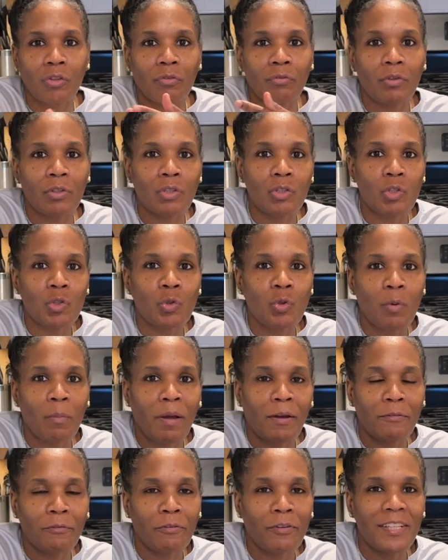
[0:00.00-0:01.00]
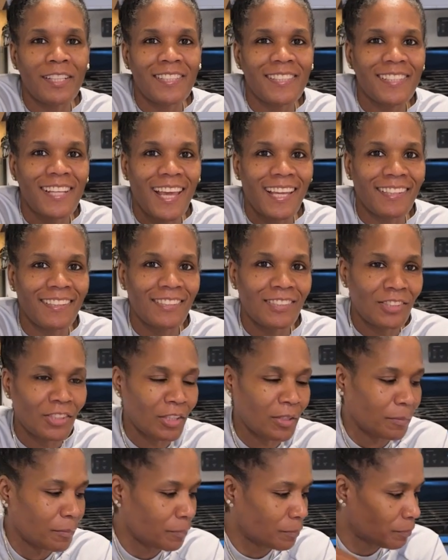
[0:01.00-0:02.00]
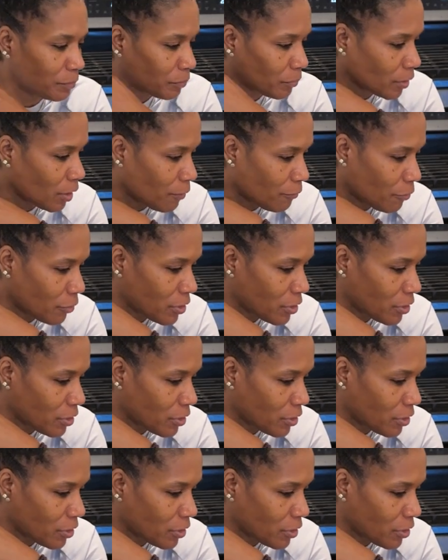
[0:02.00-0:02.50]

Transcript: for 2 of my friends at the gym for